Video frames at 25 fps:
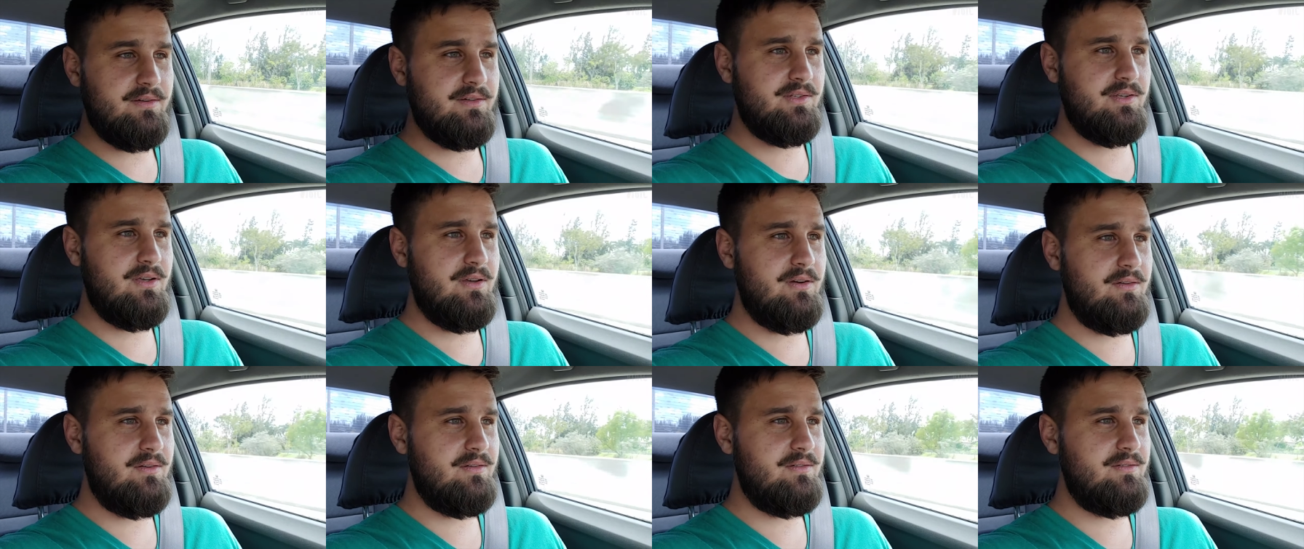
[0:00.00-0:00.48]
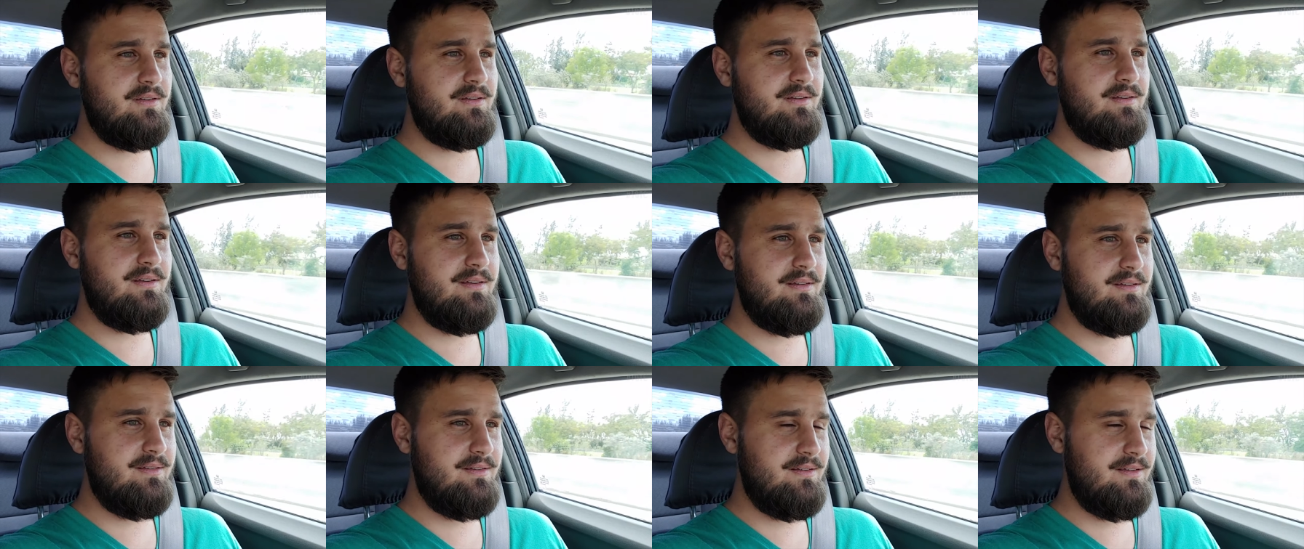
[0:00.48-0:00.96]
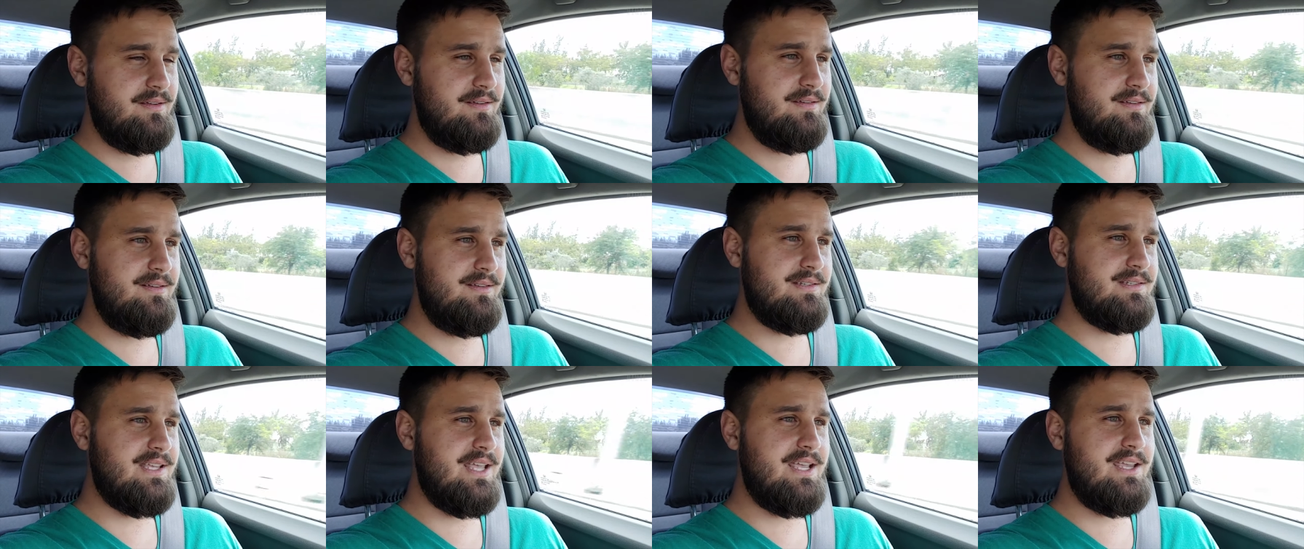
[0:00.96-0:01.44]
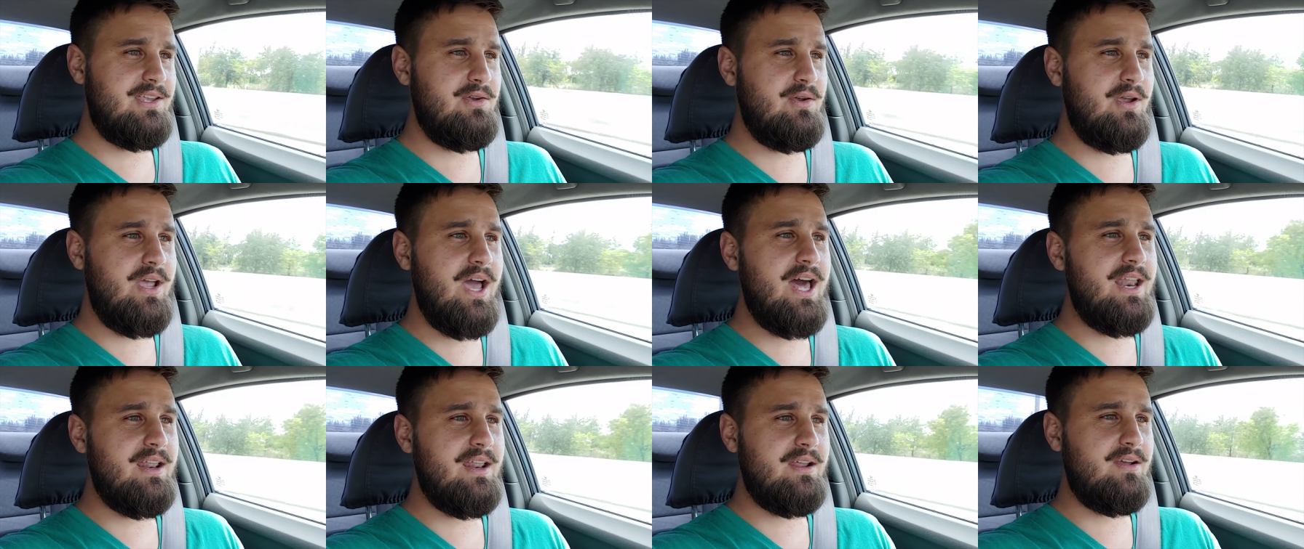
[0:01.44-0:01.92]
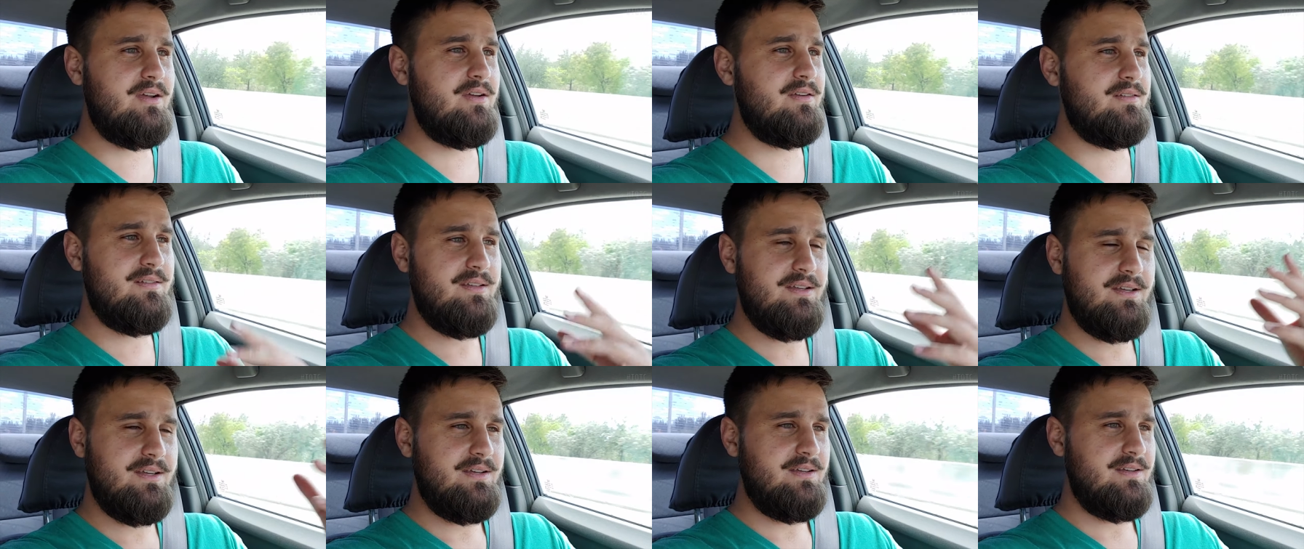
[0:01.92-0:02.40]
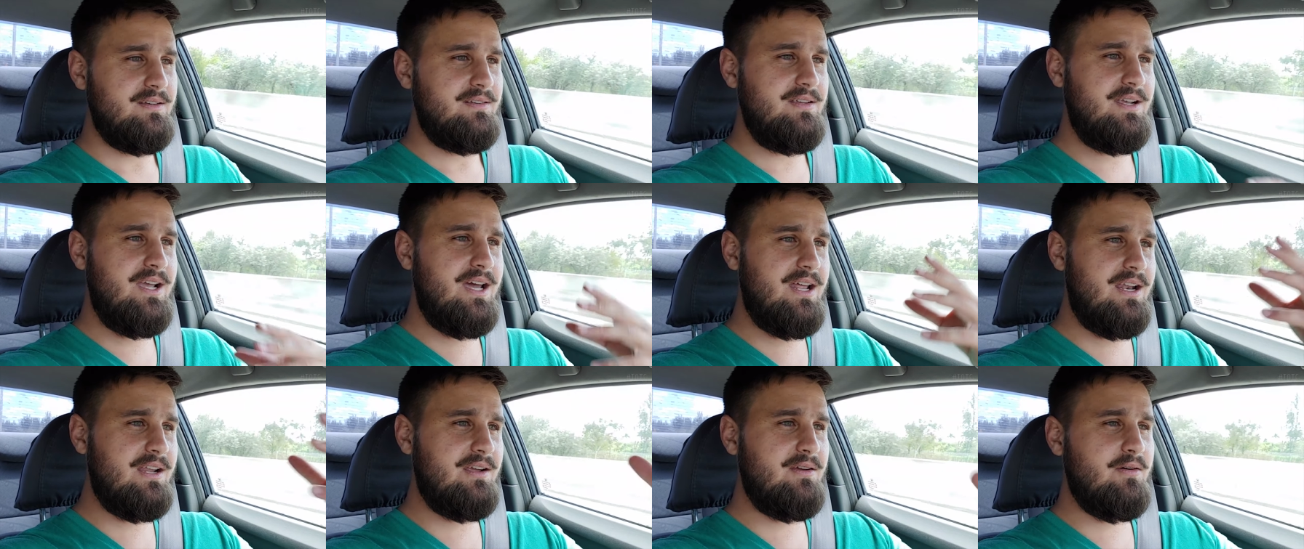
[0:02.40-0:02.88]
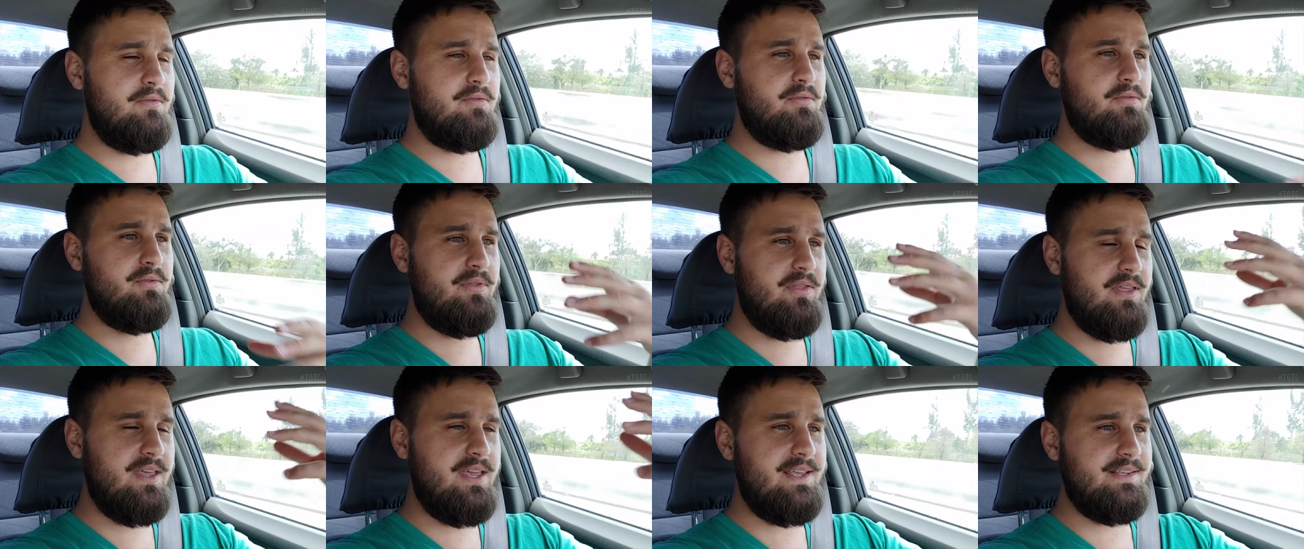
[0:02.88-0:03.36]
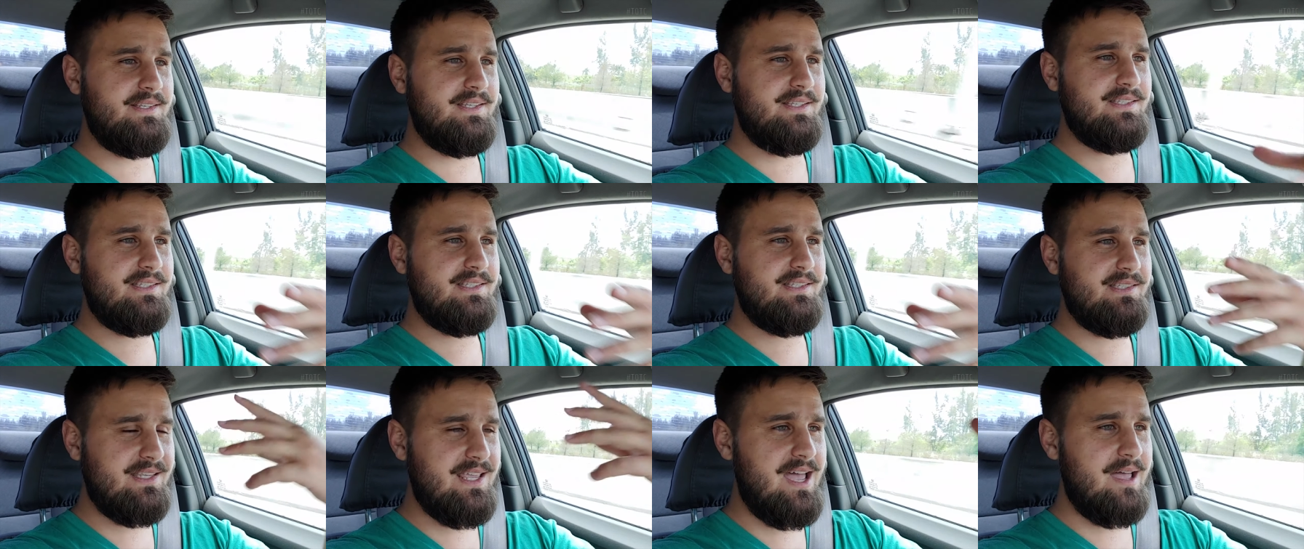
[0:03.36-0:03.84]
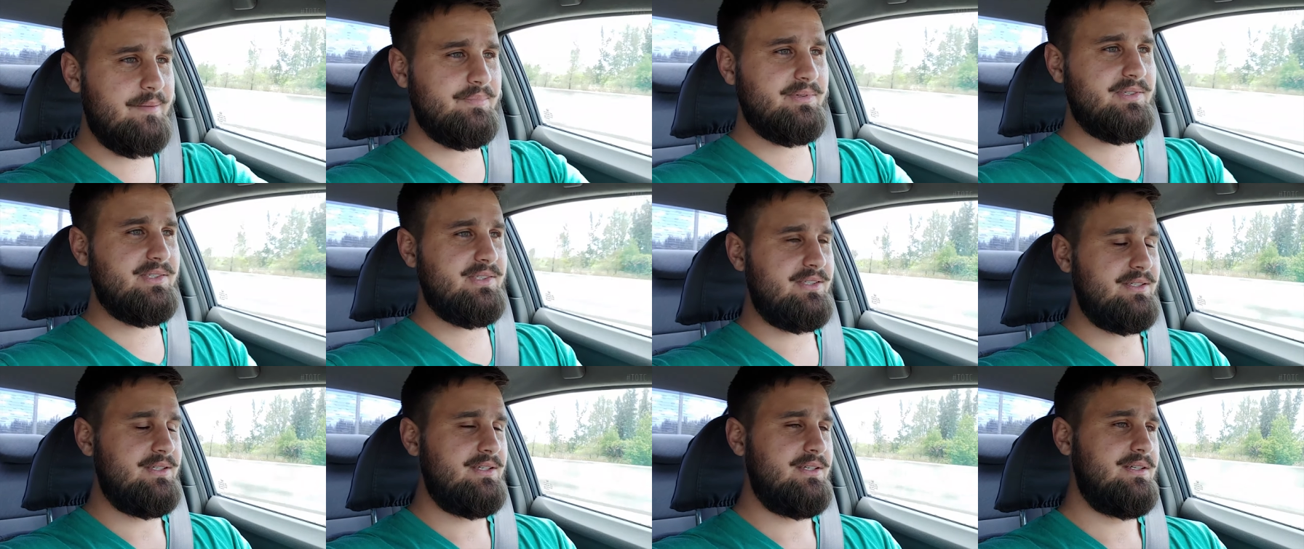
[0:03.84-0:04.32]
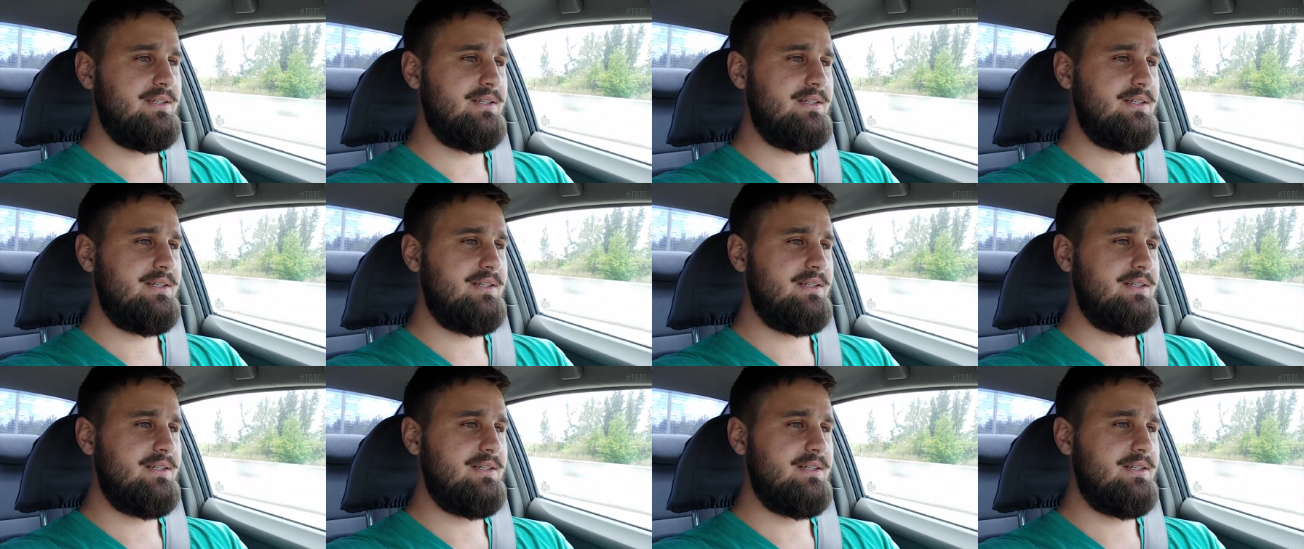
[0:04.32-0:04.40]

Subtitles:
So it's like you gotta go through things in steps.